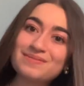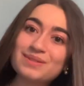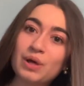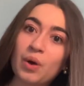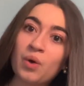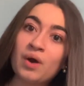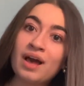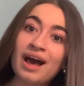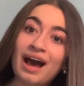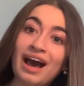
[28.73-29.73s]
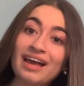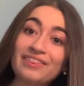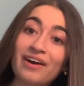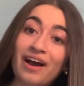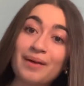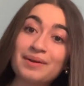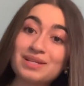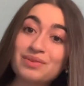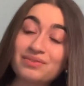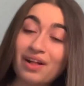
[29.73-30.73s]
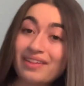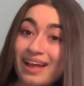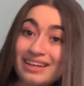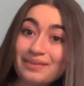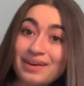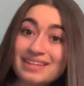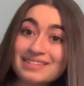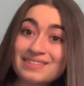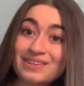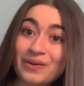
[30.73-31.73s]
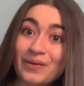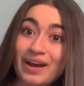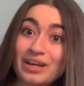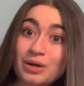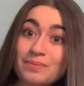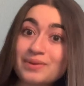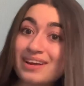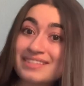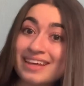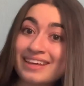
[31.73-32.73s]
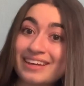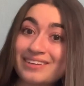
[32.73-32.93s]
So I thought I might as well vlog that anyways, so I hope you guys like it.